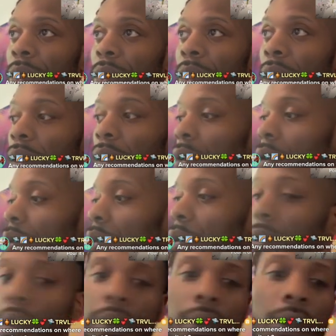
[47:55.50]
shit,
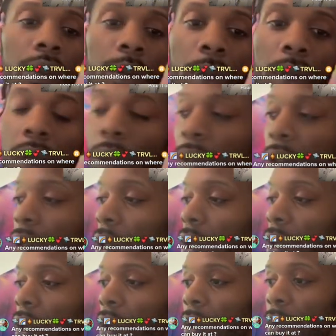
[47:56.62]
excuse my language.
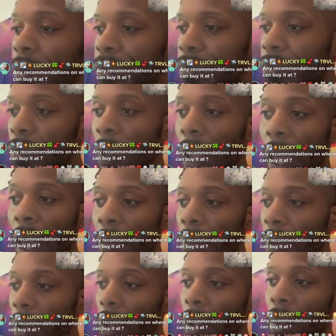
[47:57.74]
Um,
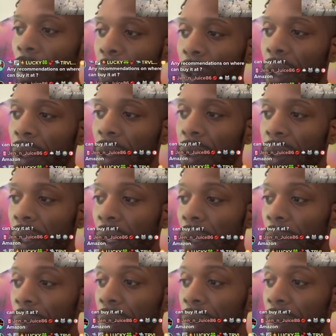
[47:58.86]
and uh, that I already said,